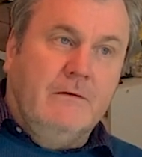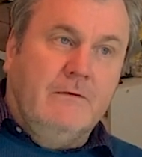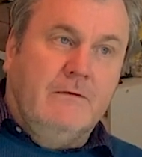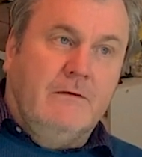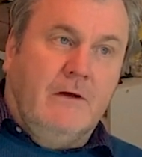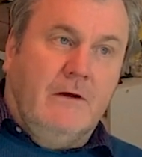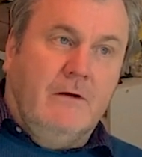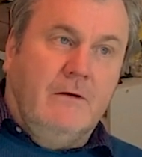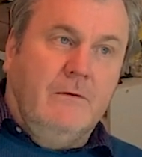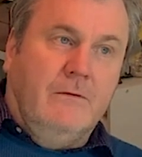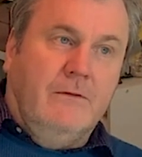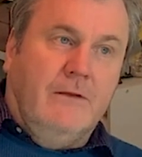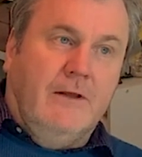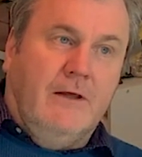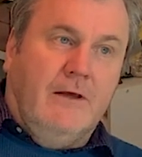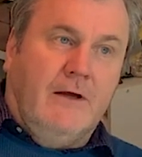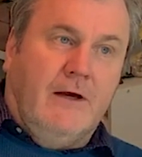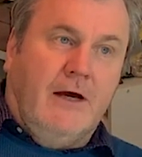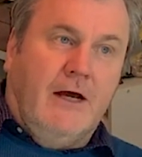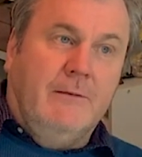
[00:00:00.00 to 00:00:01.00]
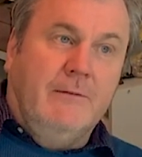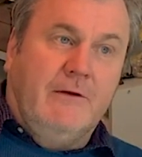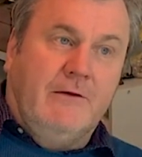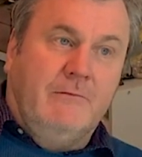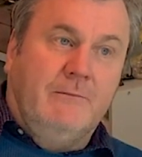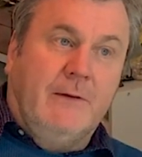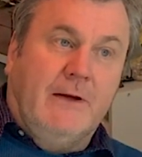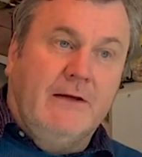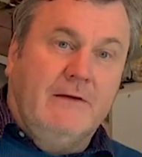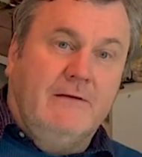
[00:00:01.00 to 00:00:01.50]
So I'm
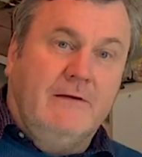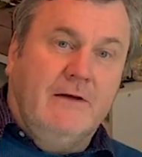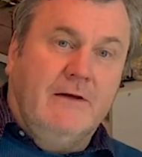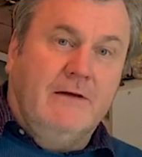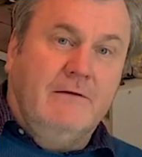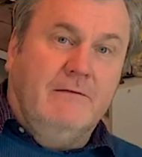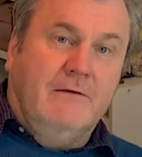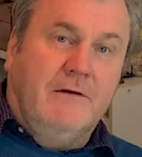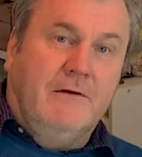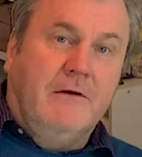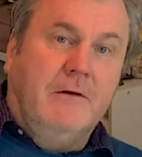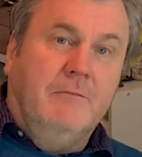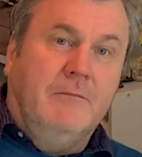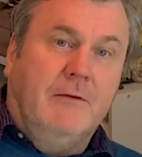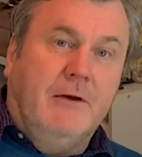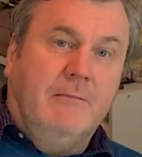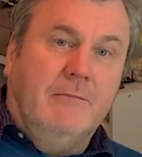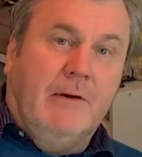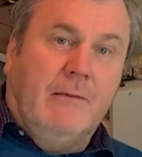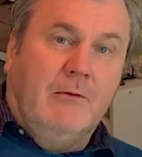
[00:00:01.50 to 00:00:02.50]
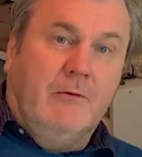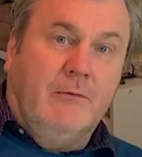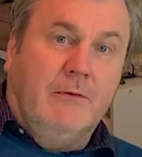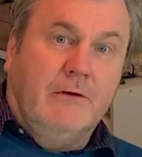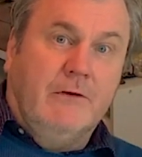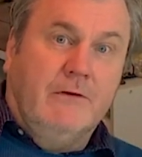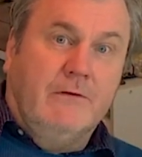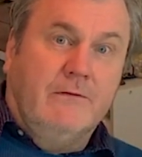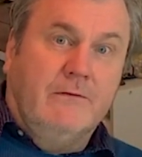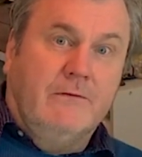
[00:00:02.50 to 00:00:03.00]
expecting a very big bubble
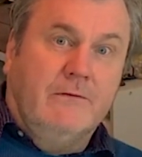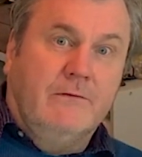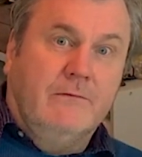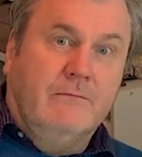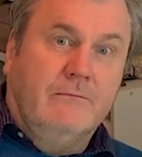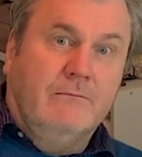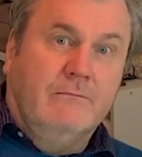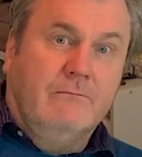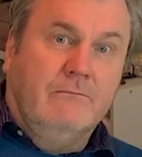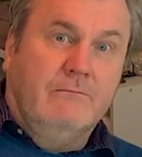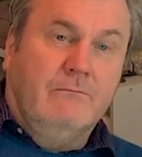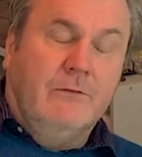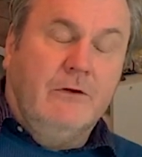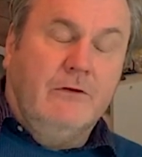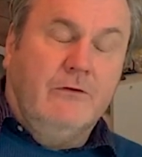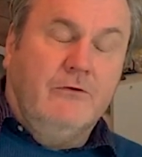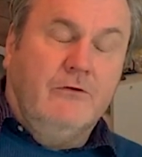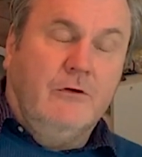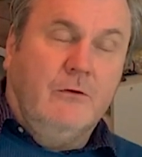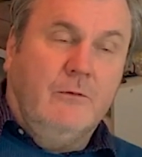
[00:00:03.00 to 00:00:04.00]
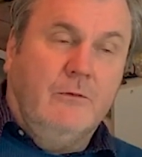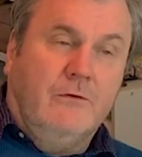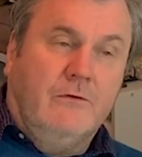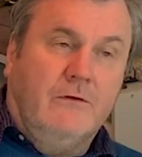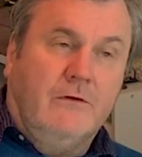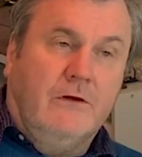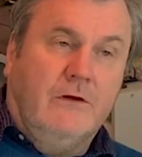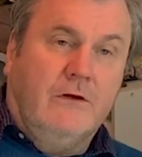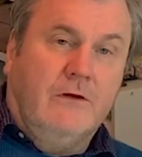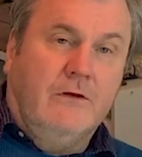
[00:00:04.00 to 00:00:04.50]
burst with
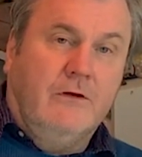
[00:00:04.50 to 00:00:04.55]
Jupiter,